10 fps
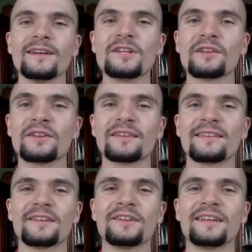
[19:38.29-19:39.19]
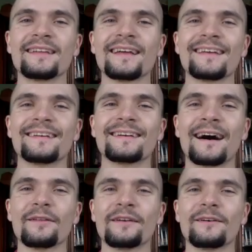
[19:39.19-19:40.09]
just to see like
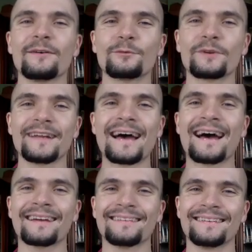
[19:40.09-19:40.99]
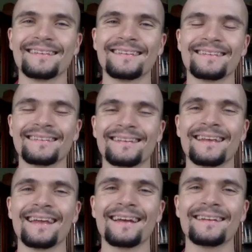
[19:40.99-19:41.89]
how they'll react.
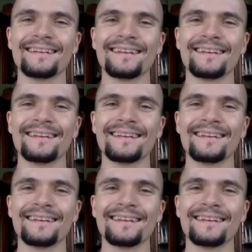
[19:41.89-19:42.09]
And